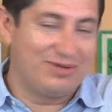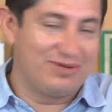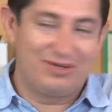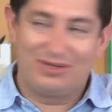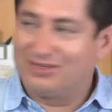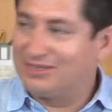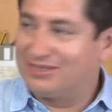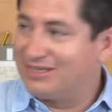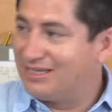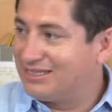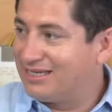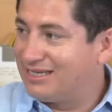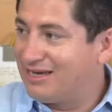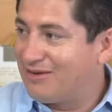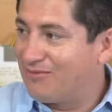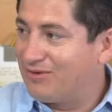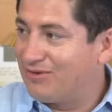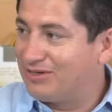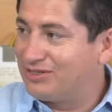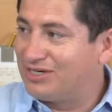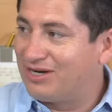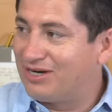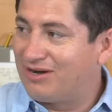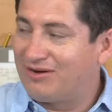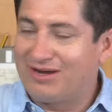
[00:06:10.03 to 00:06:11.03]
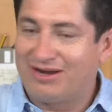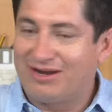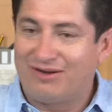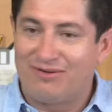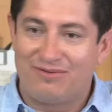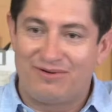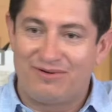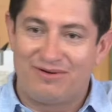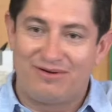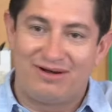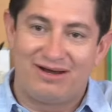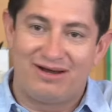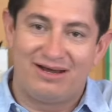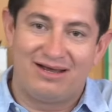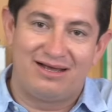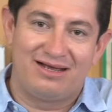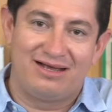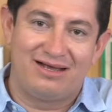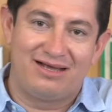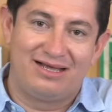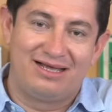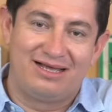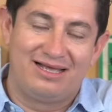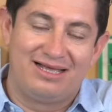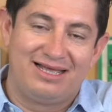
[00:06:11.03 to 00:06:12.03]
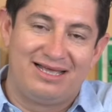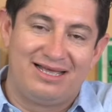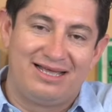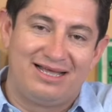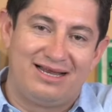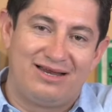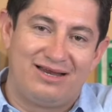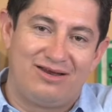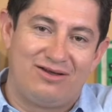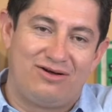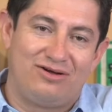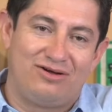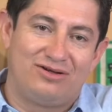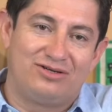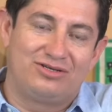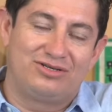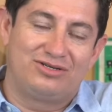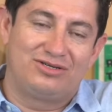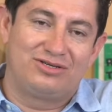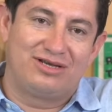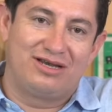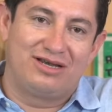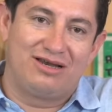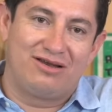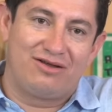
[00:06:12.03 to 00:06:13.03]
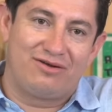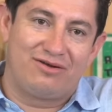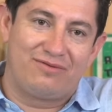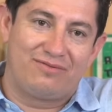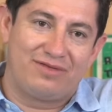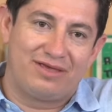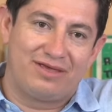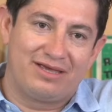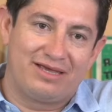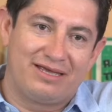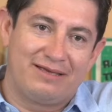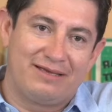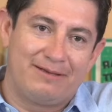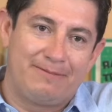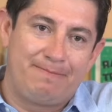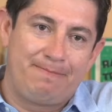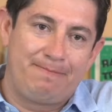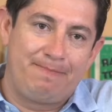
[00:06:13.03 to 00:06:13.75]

because as I was sharing over lunch, a lot of the